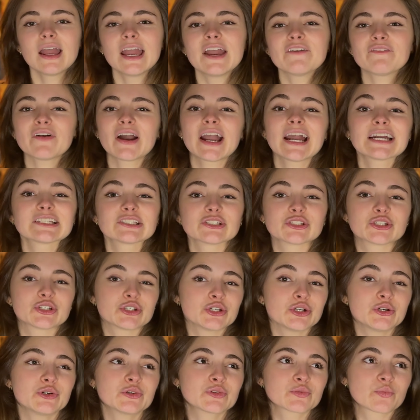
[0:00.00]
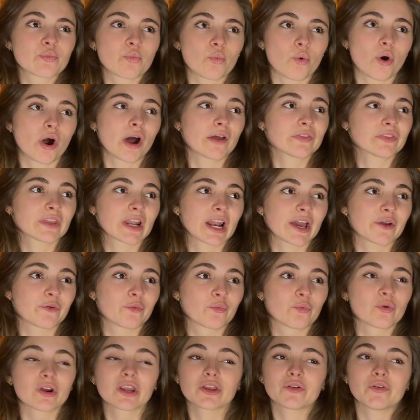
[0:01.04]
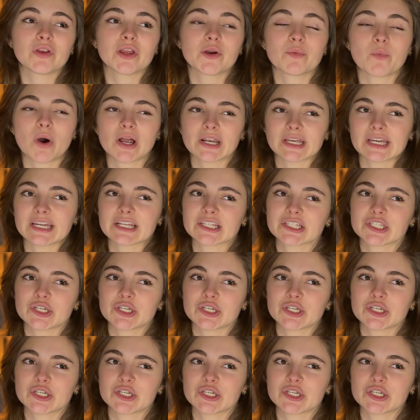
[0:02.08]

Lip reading: If I had to choose one that I really want to get